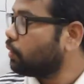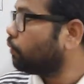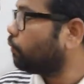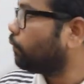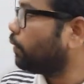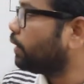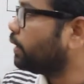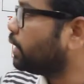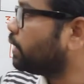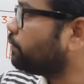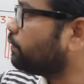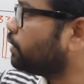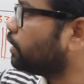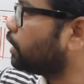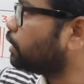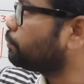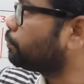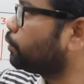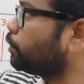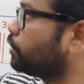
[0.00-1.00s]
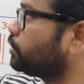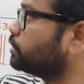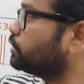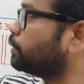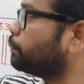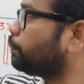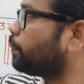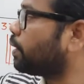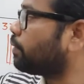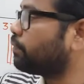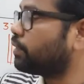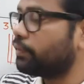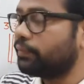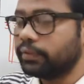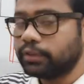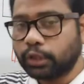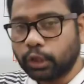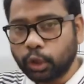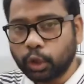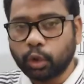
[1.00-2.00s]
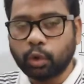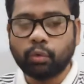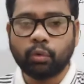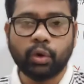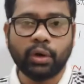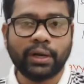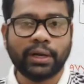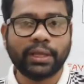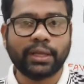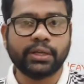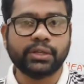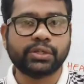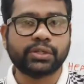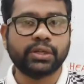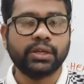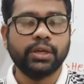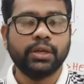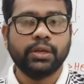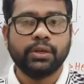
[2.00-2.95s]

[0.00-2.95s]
Why are we not producing the power with a low voltage?